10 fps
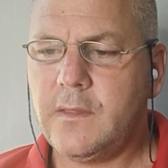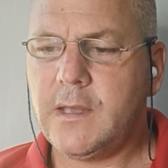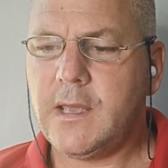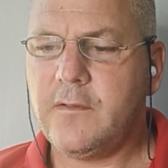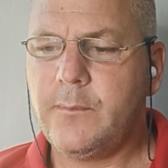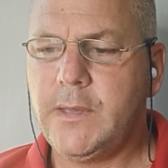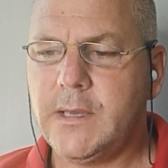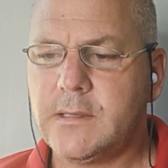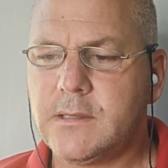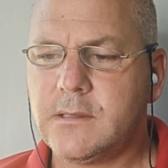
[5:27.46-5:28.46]
they have
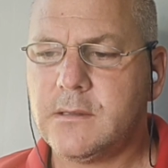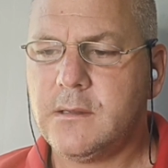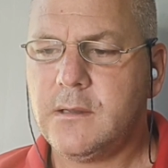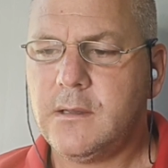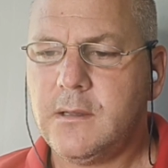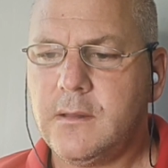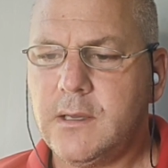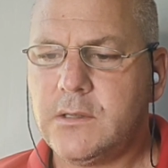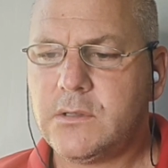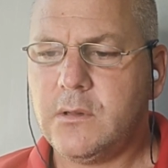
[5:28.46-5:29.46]
pierced,
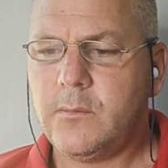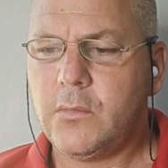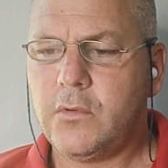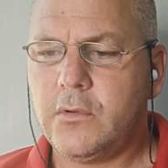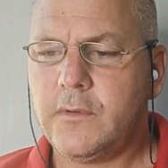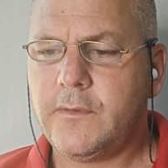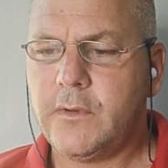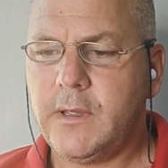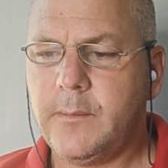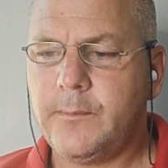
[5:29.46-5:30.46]
they shall mourn
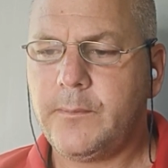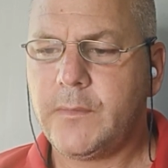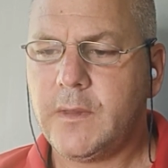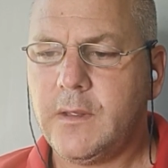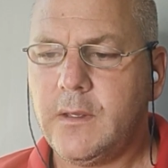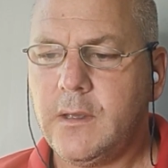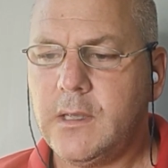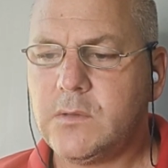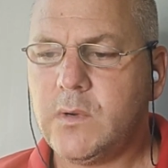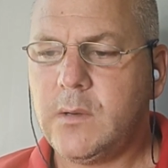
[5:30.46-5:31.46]
for him
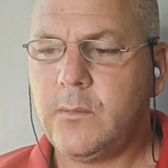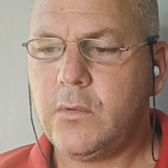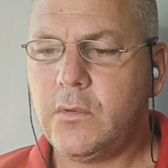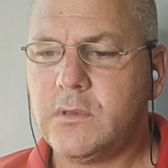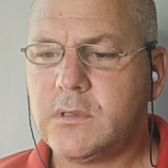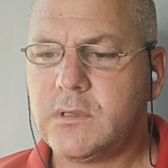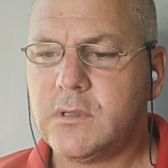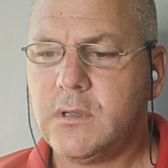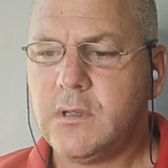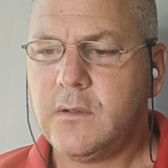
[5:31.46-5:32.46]
as one mourns
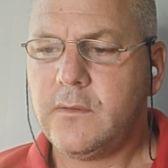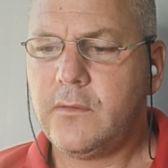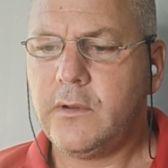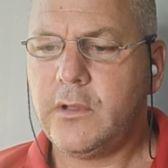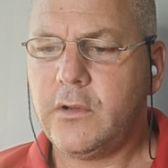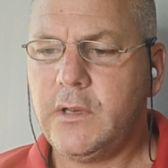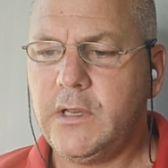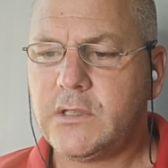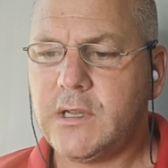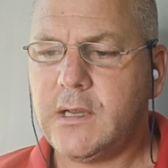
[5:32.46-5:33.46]
for an
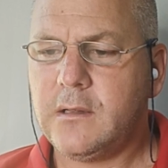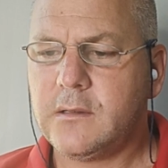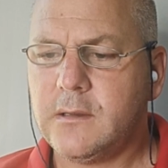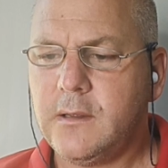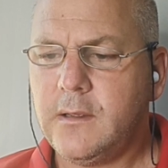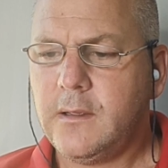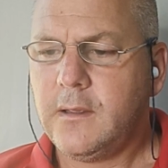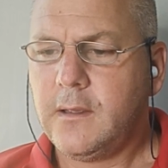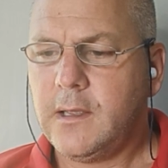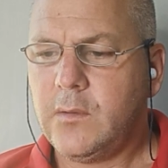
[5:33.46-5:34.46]
only child,
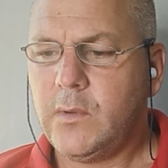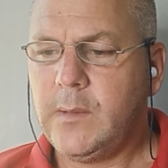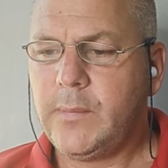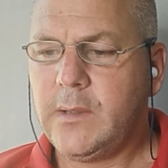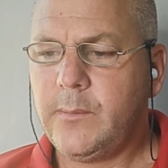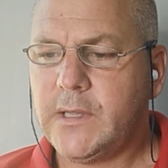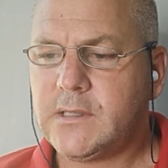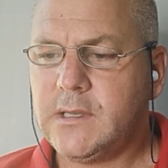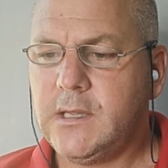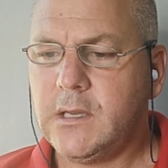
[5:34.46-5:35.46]
and weeping
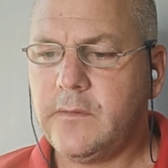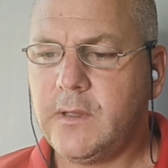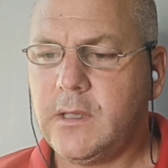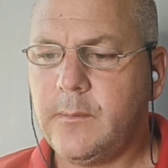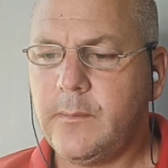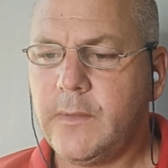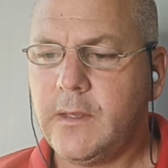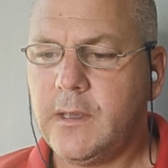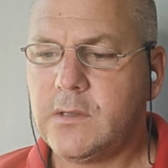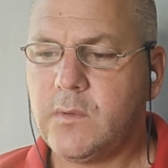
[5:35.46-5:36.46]
bitterly over him
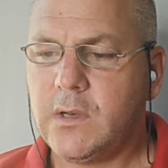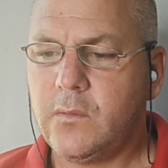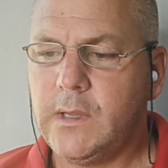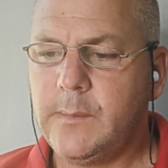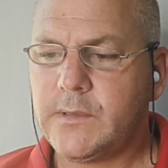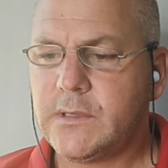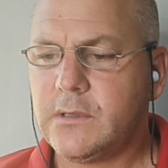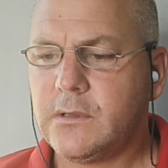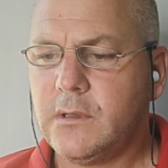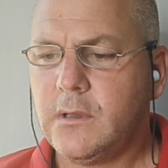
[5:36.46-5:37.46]
as one weeps
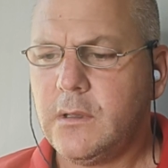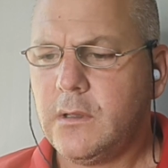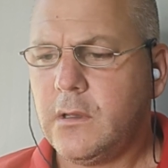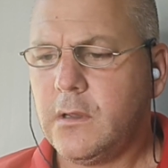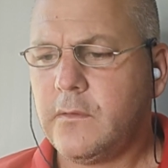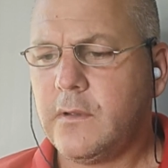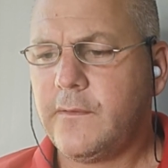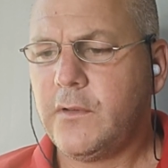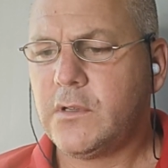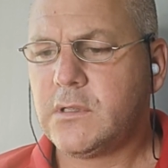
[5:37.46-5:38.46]
over a
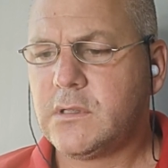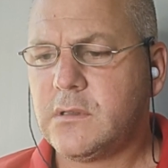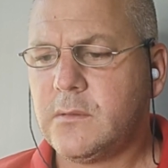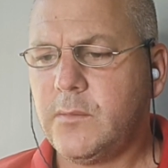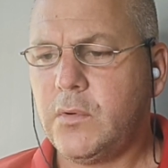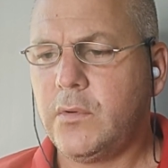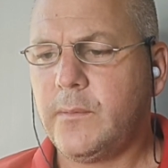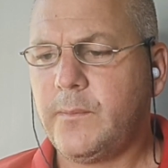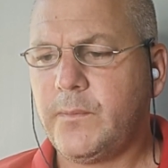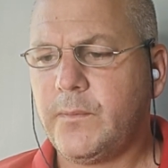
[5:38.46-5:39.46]
firstborn.
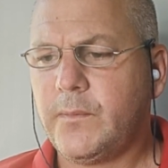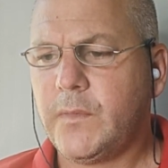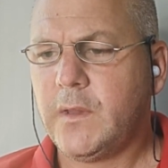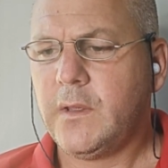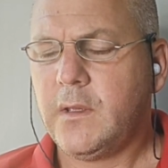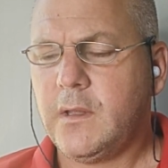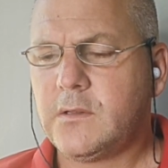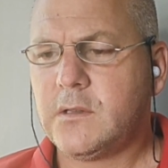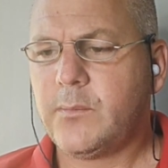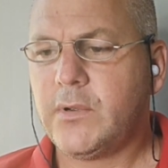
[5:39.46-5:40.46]

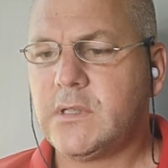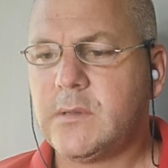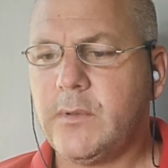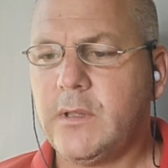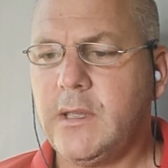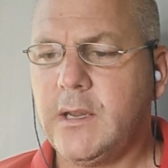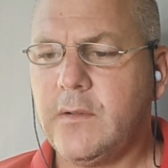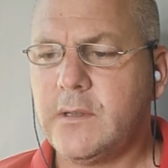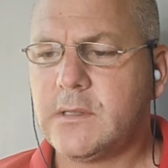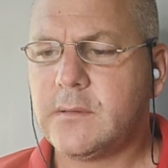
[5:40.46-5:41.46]
And so the principle
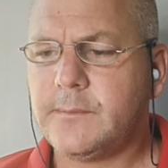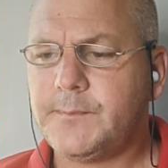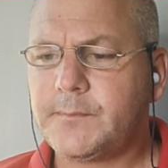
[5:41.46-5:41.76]
here is,